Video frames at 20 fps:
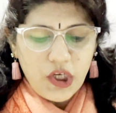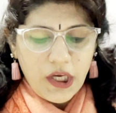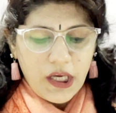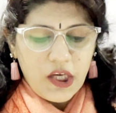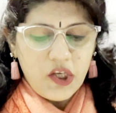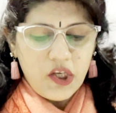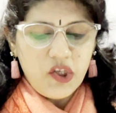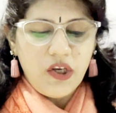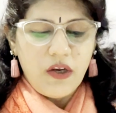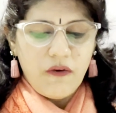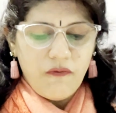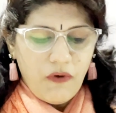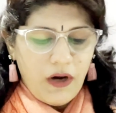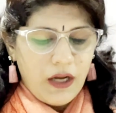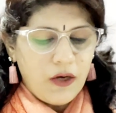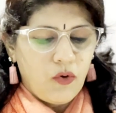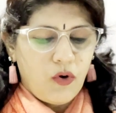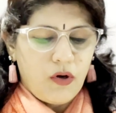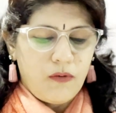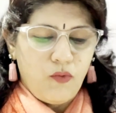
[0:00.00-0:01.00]
change in
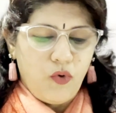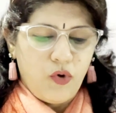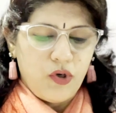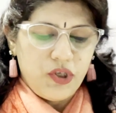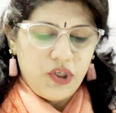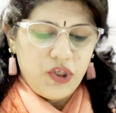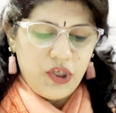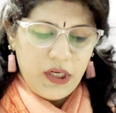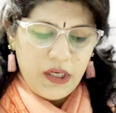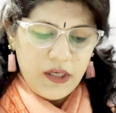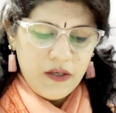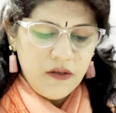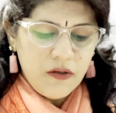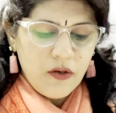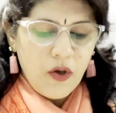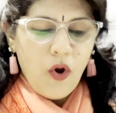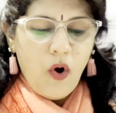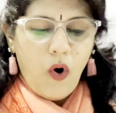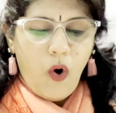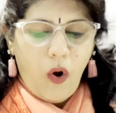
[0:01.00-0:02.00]
one or more
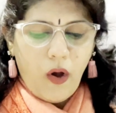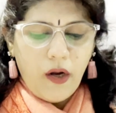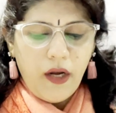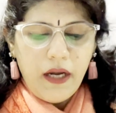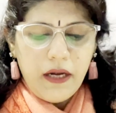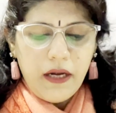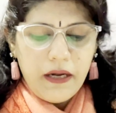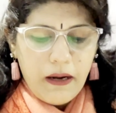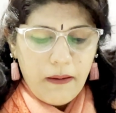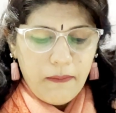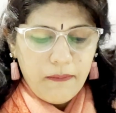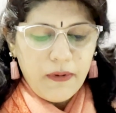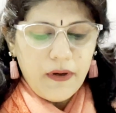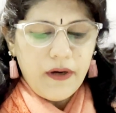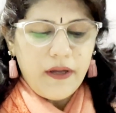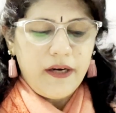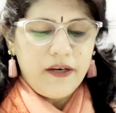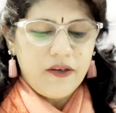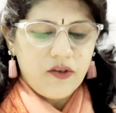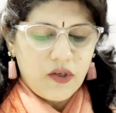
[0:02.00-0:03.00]
genes or in number
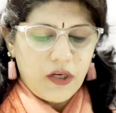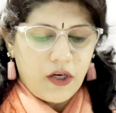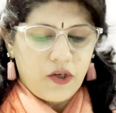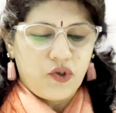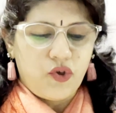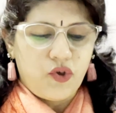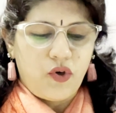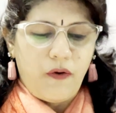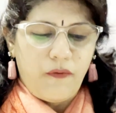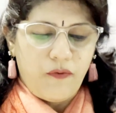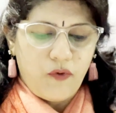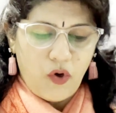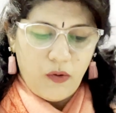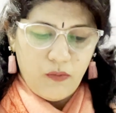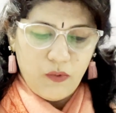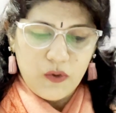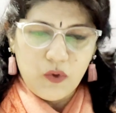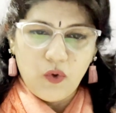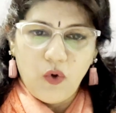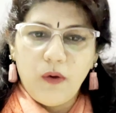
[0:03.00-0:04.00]
and structure of
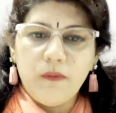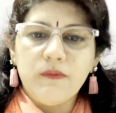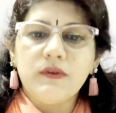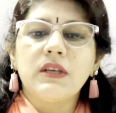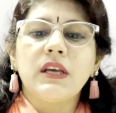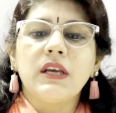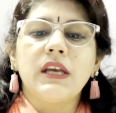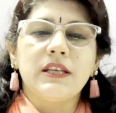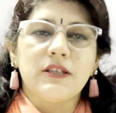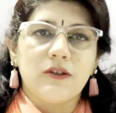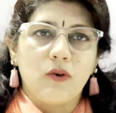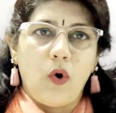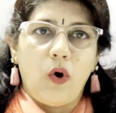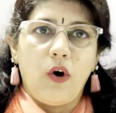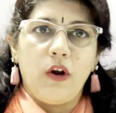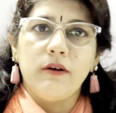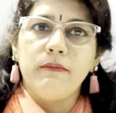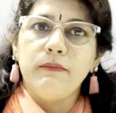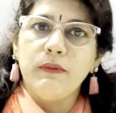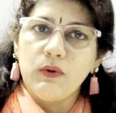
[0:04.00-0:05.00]
chromosomes is
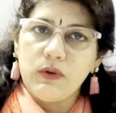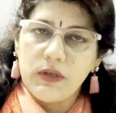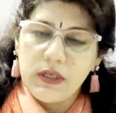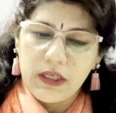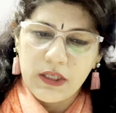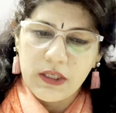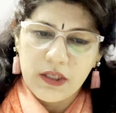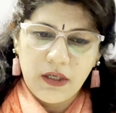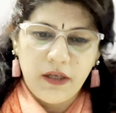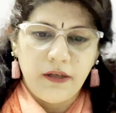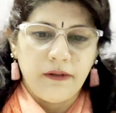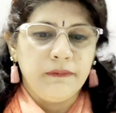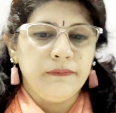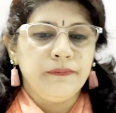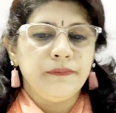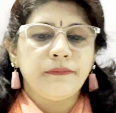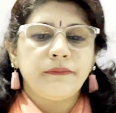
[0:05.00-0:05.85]
called mutation.